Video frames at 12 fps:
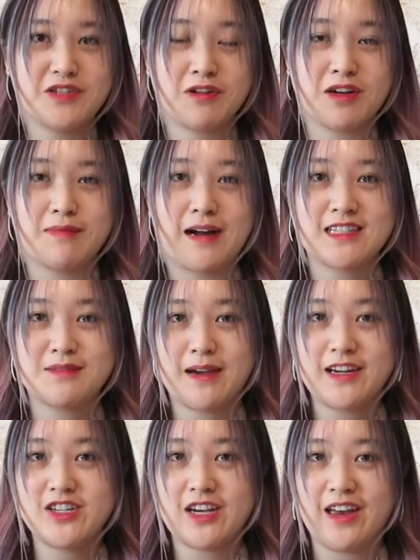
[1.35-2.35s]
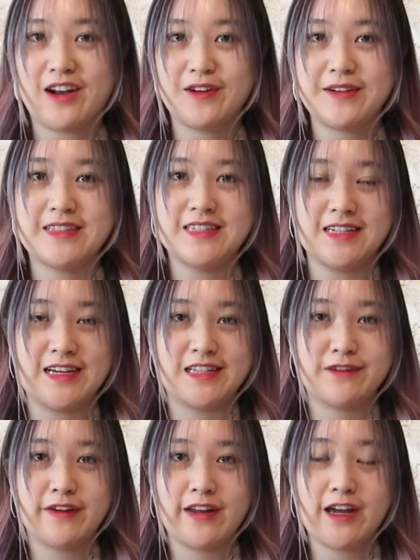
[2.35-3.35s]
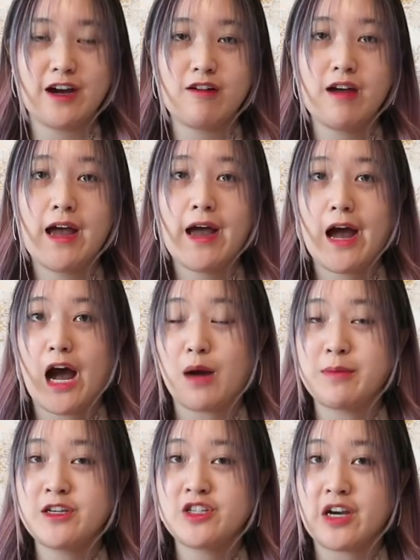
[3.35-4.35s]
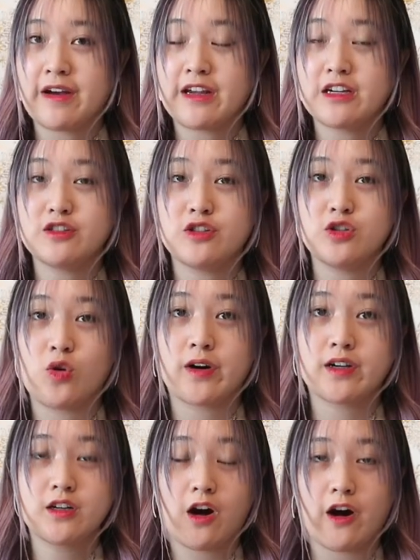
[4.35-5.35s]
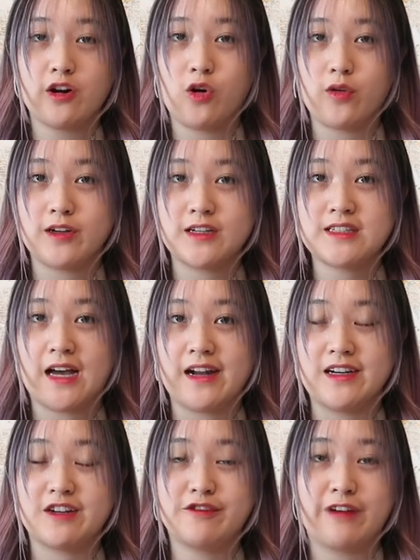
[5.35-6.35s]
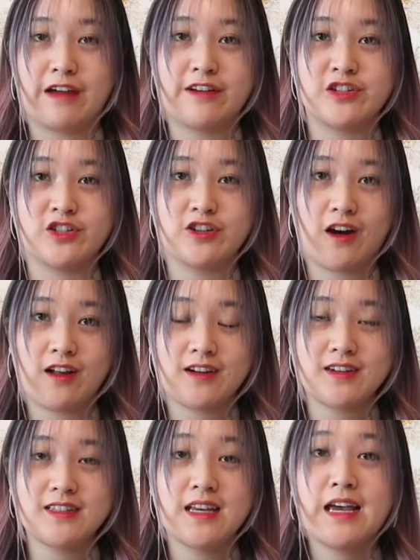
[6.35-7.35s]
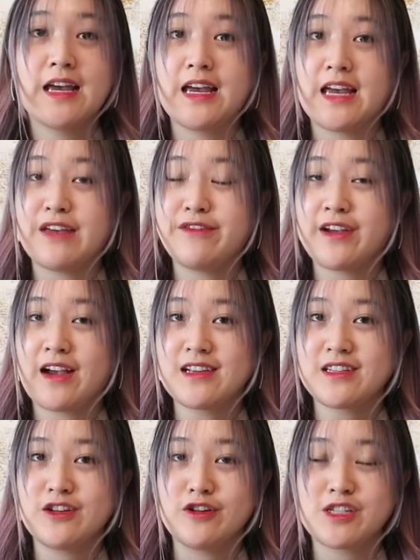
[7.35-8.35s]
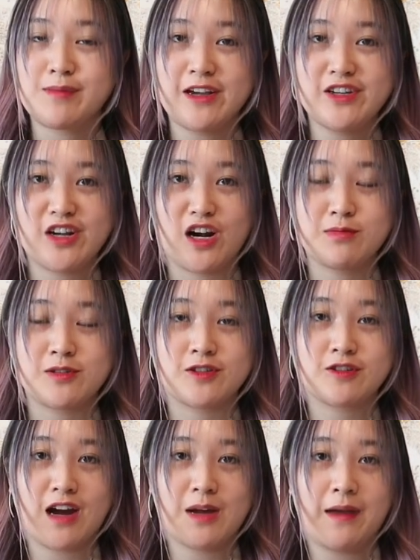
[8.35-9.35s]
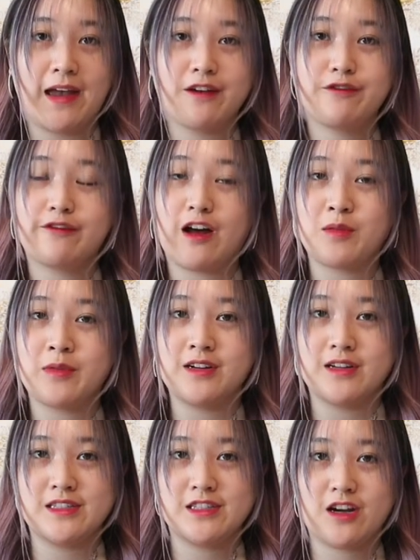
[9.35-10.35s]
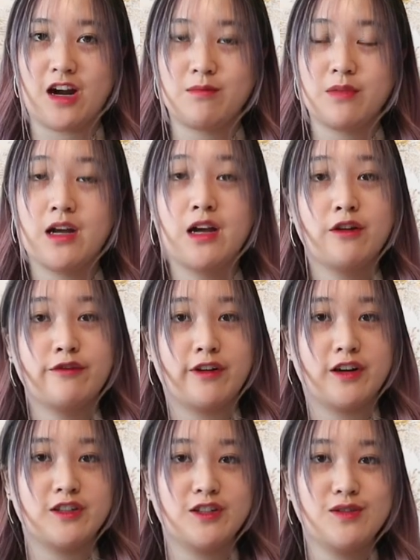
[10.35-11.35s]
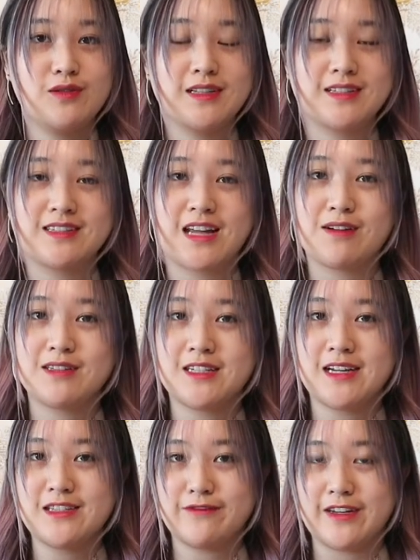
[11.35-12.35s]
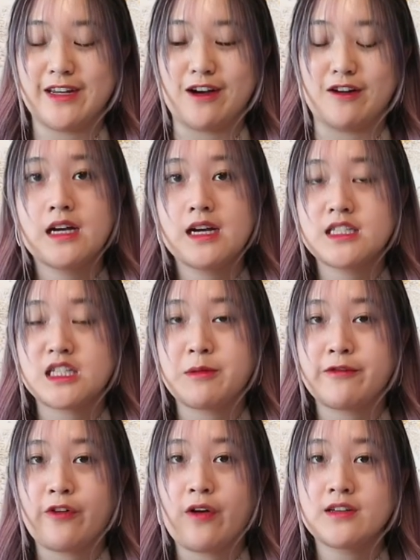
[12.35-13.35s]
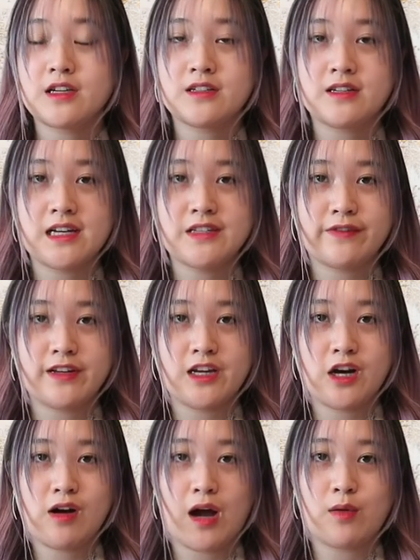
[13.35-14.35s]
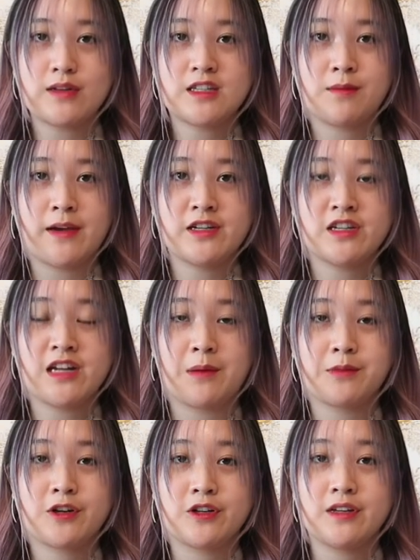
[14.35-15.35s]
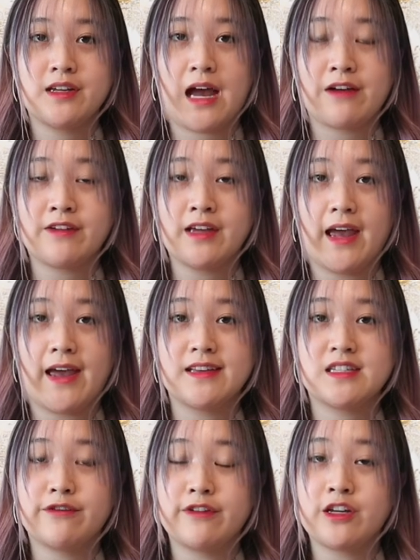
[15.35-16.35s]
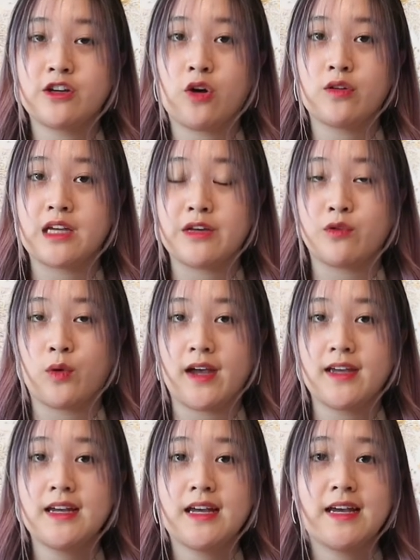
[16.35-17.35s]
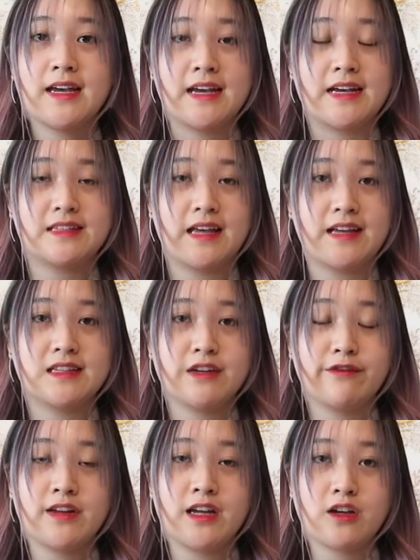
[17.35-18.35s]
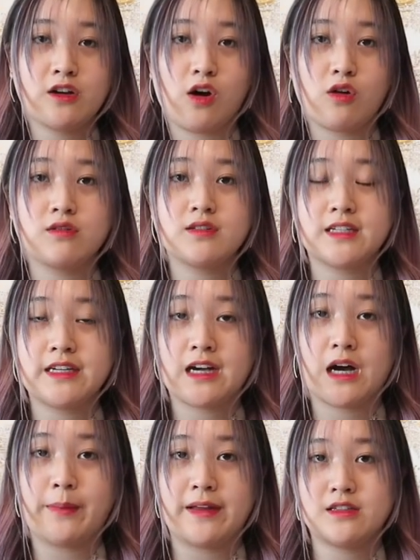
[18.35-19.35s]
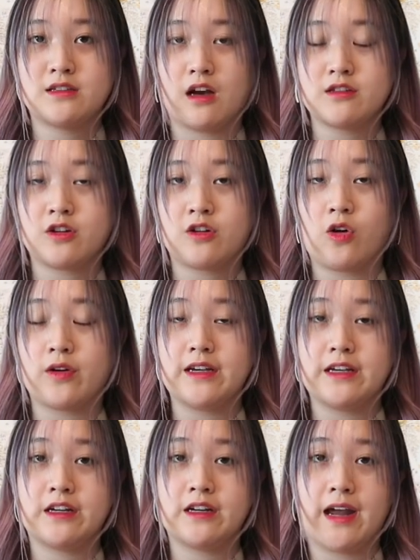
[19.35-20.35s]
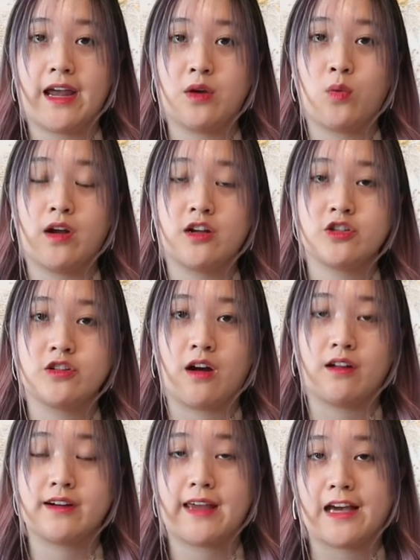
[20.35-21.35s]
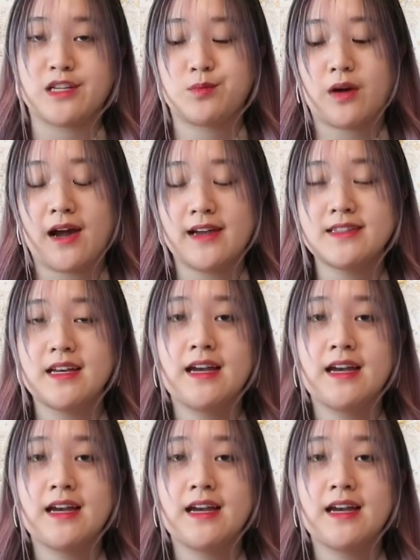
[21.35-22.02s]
Welcome back to my channel. In today's video, I'll be sharing Dior card holders under $500. If you guys are new to my channel, subscribe and follow me on Instagram. Without further ado, let's get started with today's video. So before I start today's video, I want to mention that I'm currently having a Tiffany & Co. giveaway. It's a Tiffany & Co. teacup and saucer or eater, a $100 cash prize.